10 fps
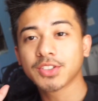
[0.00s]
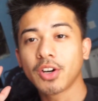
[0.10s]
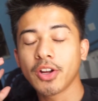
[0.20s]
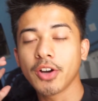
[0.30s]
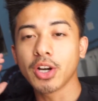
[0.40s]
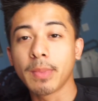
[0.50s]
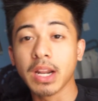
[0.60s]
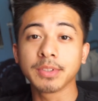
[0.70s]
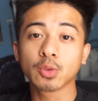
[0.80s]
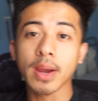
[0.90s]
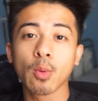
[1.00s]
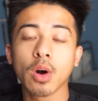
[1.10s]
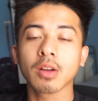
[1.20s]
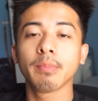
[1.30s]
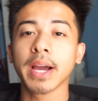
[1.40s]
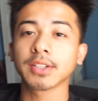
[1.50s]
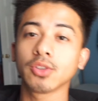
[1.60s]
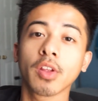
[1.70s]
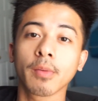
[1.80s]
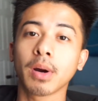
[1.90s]
going on, y'all? My name is Ray and welcome back to
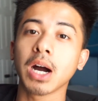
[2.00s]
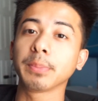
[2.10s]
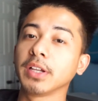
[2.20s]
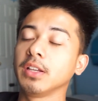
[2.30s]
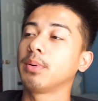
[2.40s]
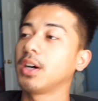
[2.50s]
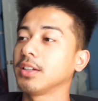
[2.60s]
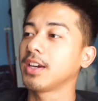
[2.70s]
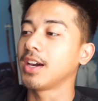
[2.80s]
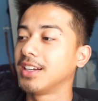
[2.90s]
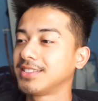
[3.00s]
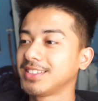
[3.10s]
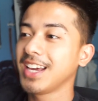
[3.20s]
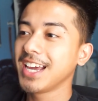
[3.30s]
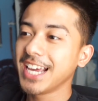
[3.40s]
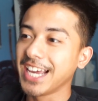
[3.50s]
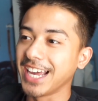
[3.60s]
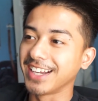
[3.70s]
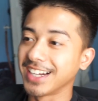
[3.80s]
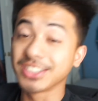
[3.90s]
another Pop Daily podcast.
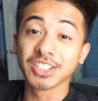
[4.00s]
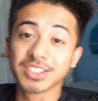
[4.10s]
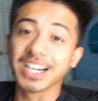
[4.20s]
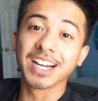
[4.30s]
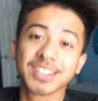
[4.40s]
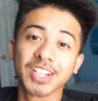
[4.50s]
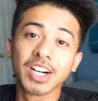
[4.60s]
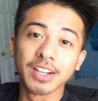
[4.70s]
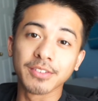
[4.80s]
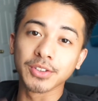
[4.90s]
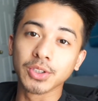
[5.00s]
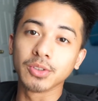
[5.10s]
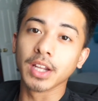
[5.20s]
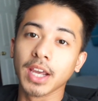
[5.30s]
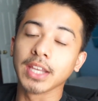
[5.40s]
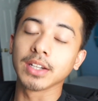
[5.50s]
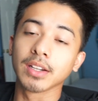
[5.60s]
And I just got done doing a